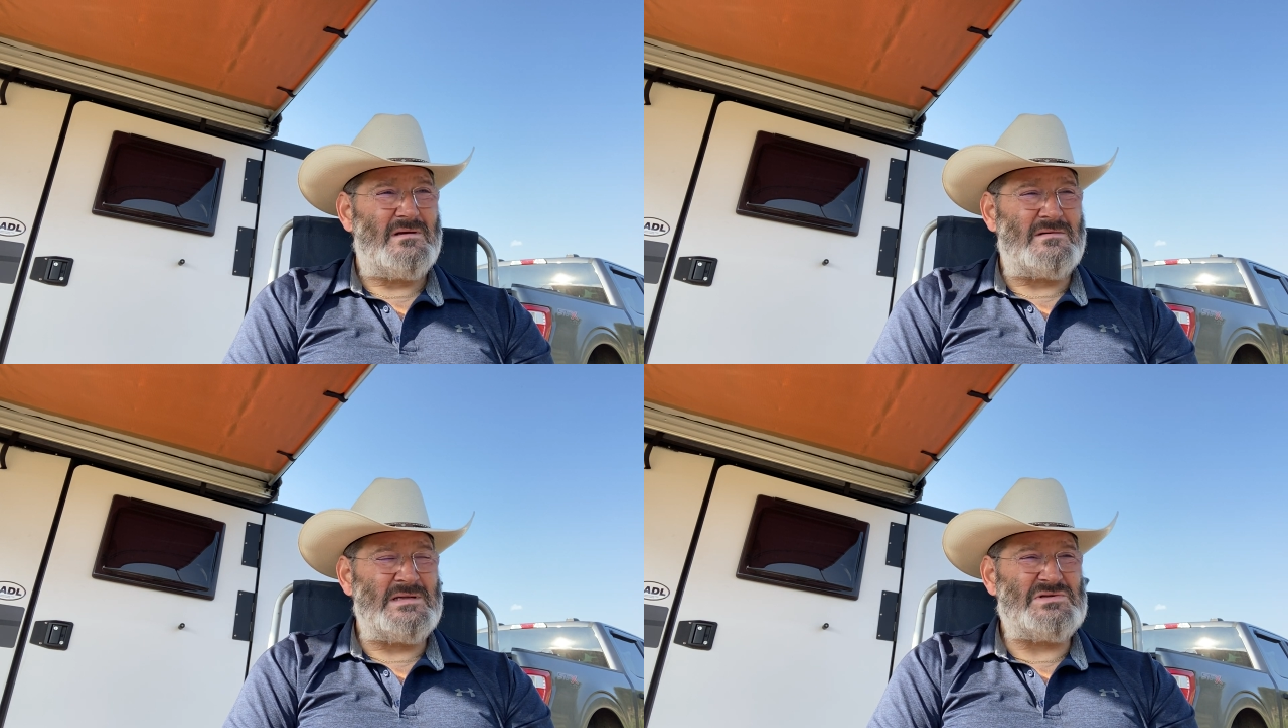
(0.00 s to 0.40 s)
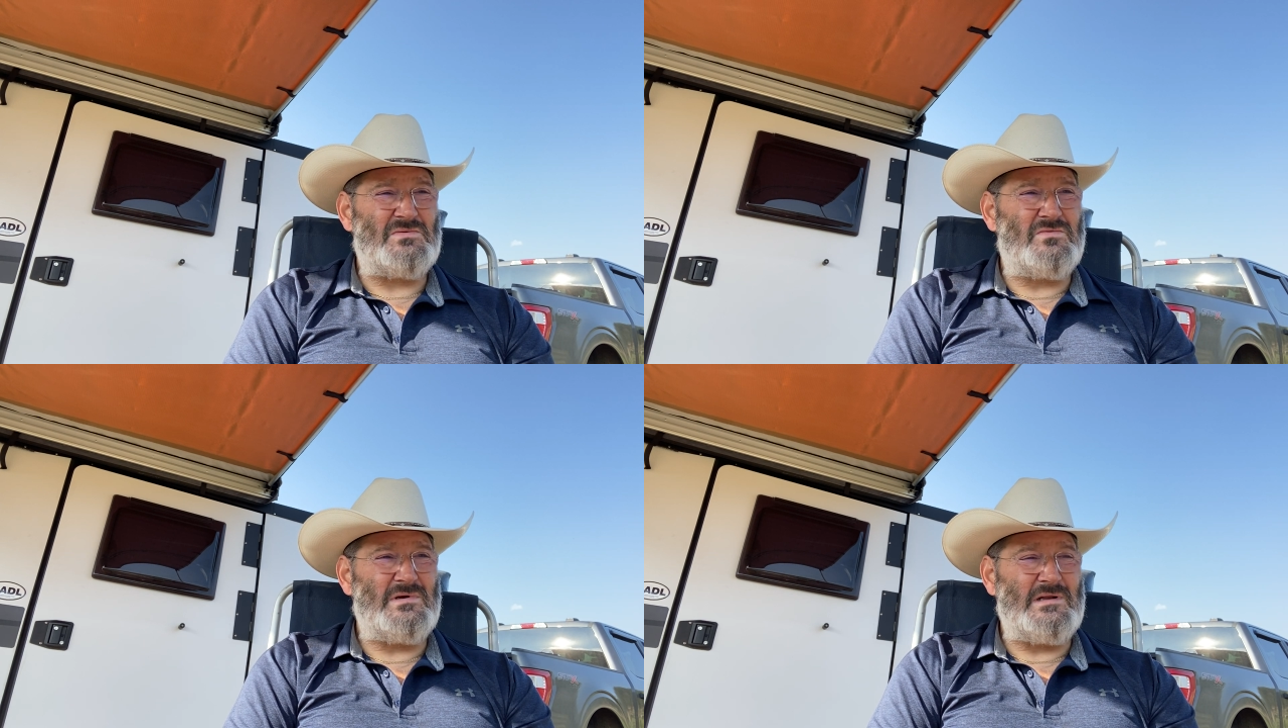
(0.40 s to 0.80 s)
And that's a
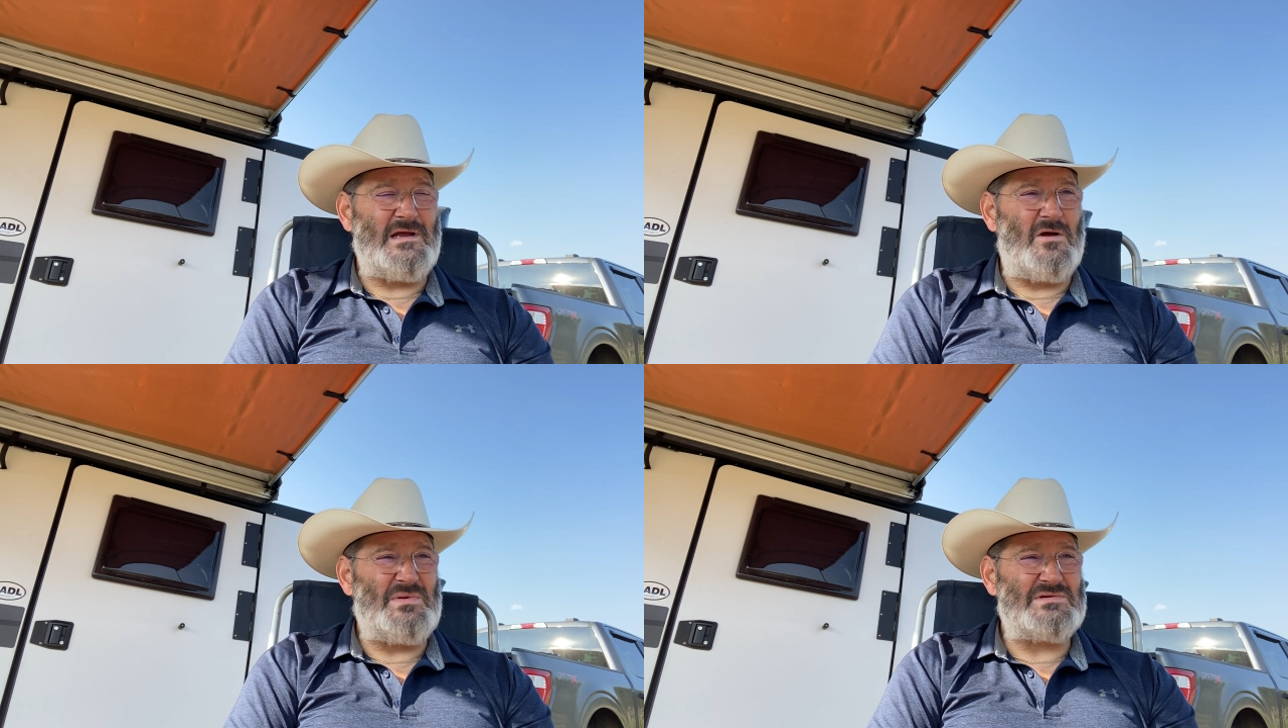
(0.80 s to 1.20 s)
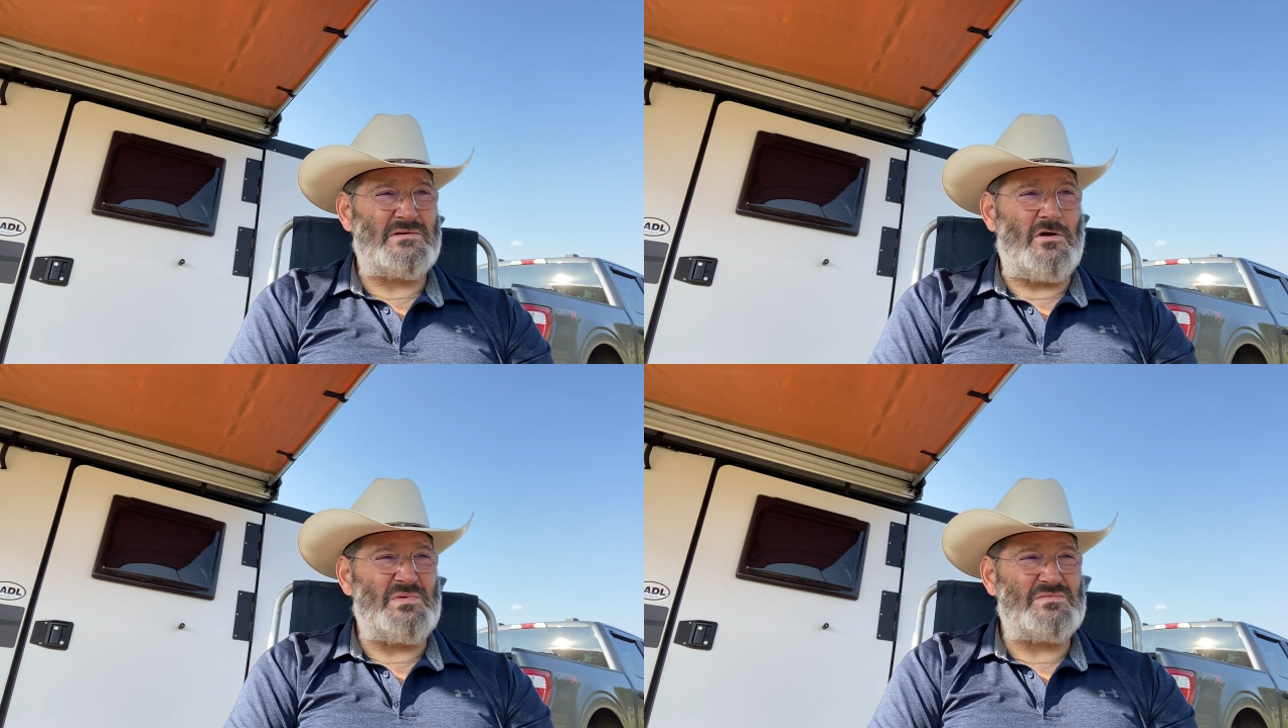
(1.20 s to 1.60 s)
really helpless and
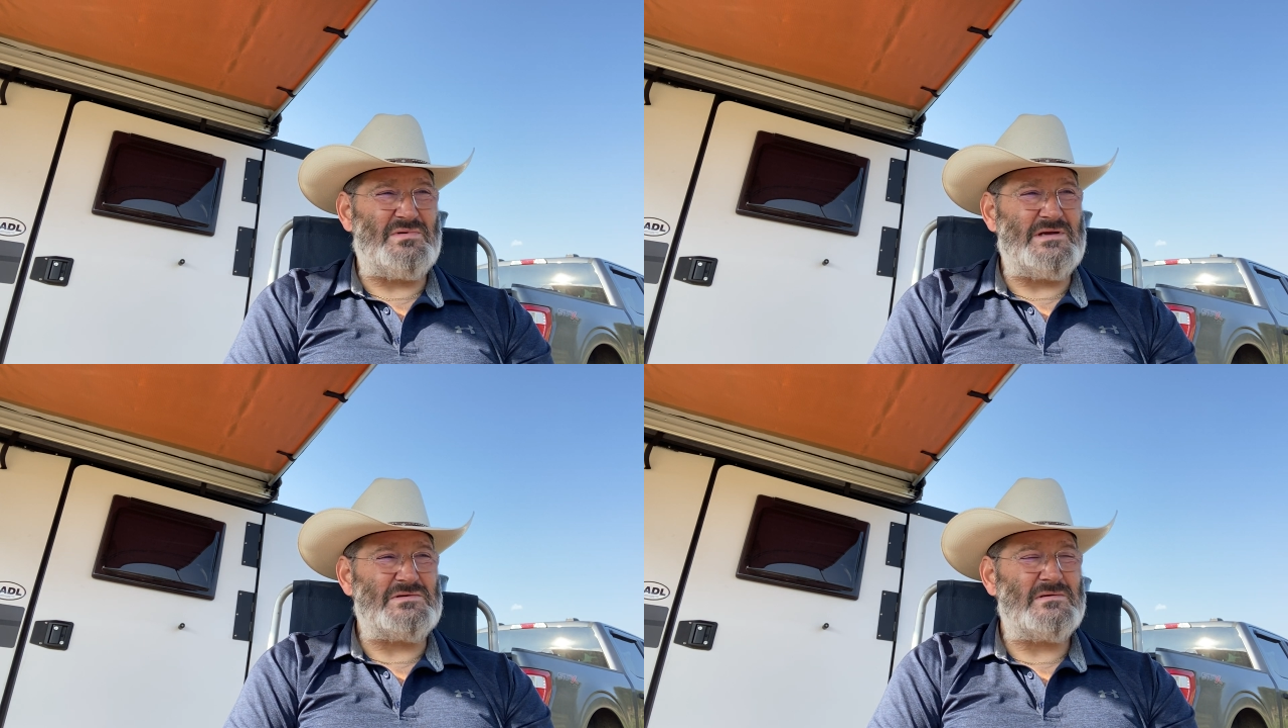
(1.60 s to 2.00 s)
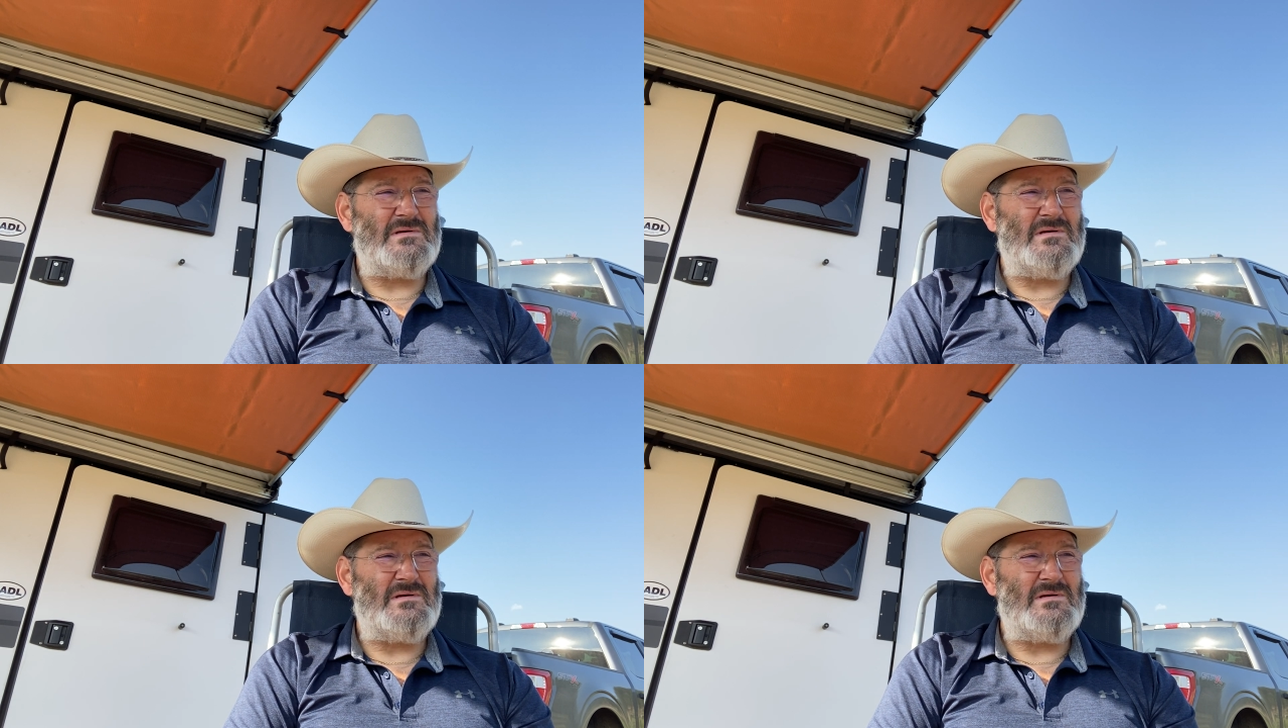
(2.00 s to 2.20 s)
hopeless place.